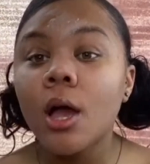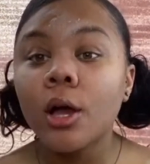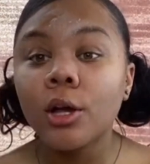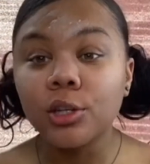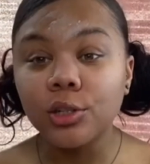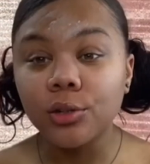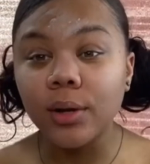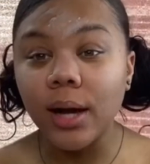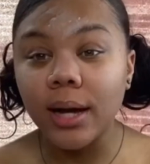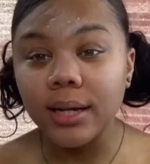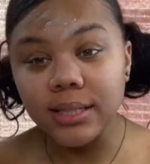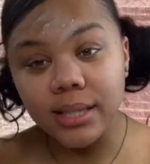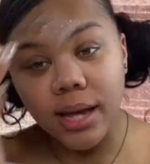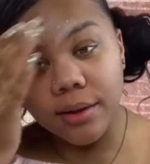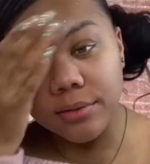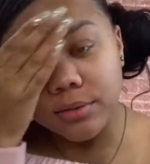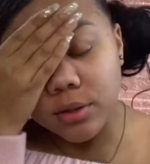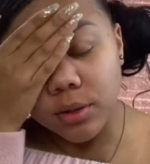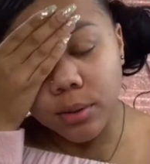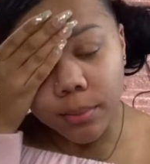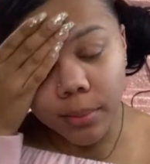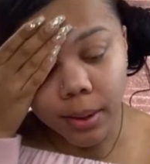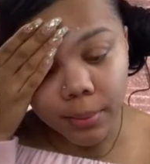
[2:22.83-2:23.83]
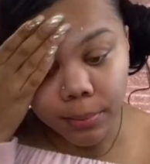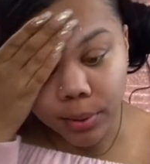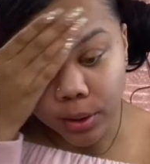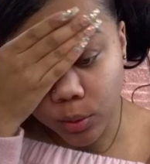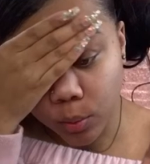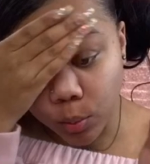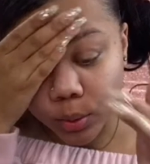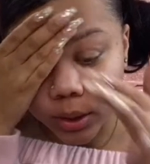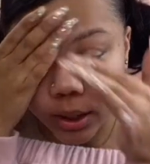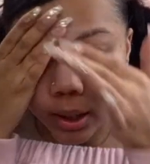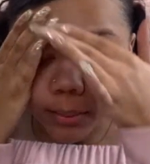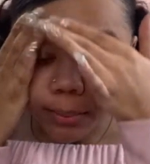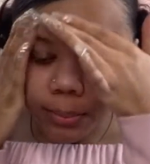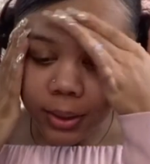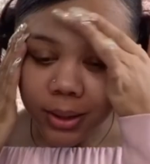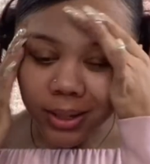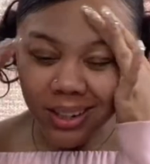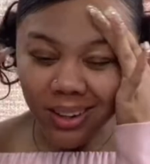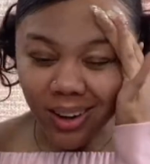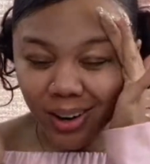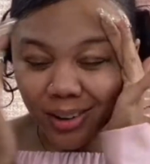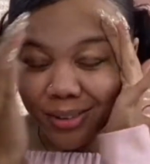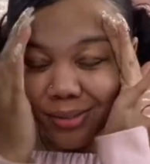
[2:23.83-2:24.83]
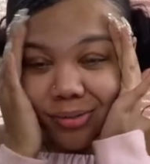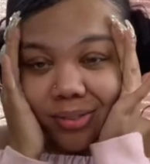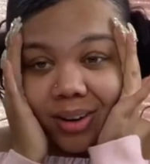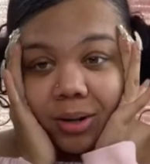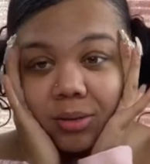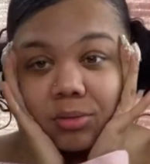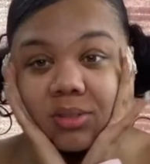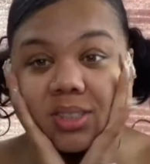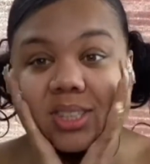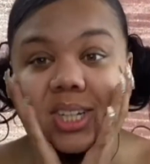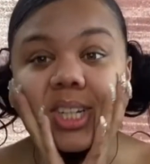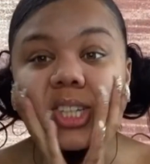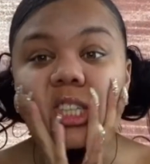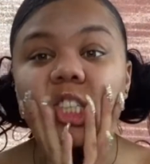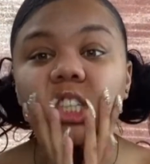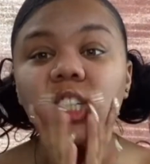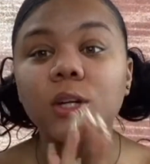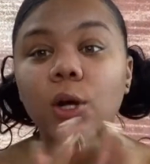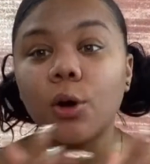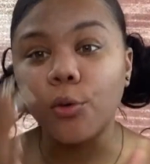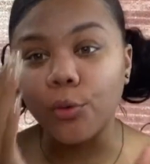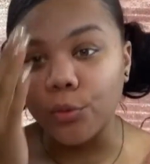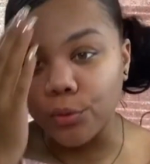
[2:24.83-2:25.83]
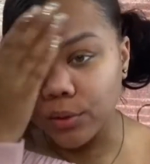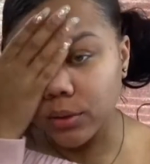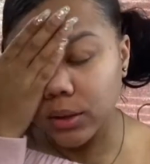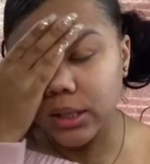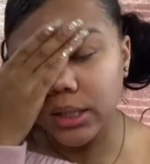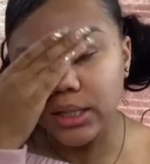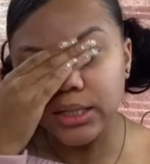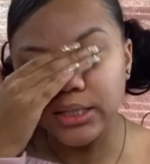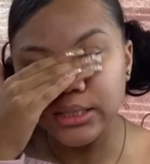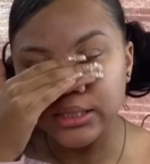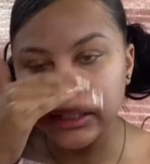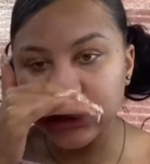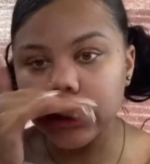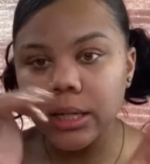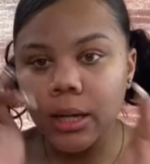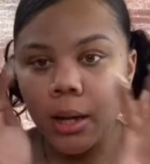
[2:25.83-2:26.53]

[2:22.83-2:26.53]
you guys have to remember we are putting our foundation over this.